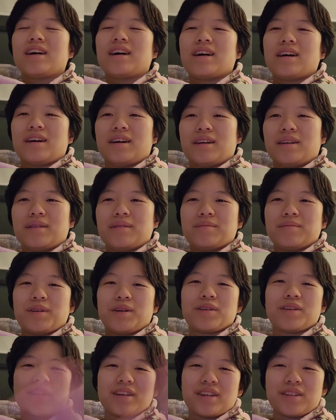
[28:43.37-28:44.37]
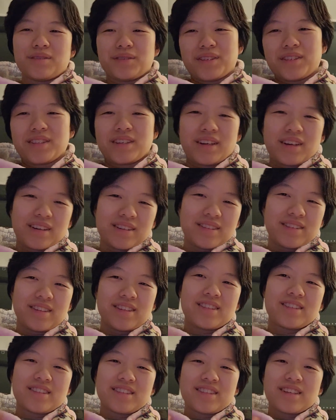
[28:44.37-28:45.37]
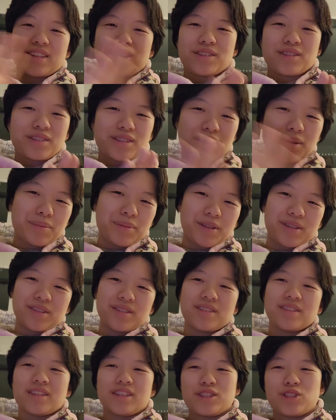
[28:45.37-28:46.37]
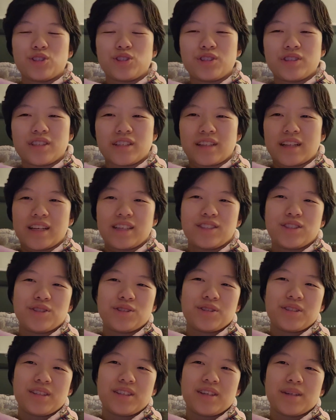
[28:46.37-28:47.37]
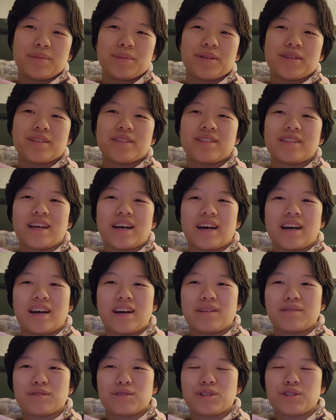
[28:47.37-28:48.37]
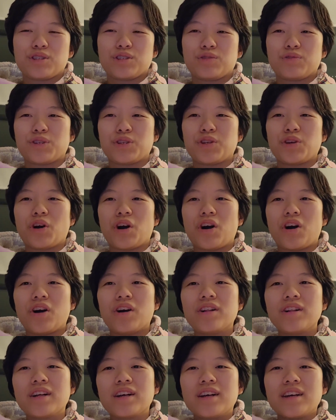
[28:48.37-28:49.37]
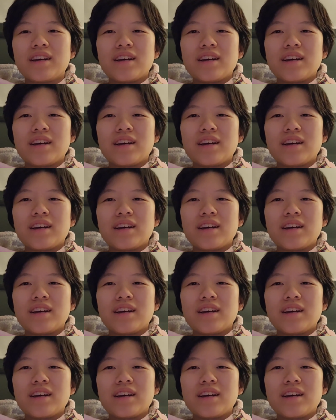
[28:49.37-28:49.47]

Okay, anyways, let's get to the numbers, the nice juicy numbers that I have crunched for you all.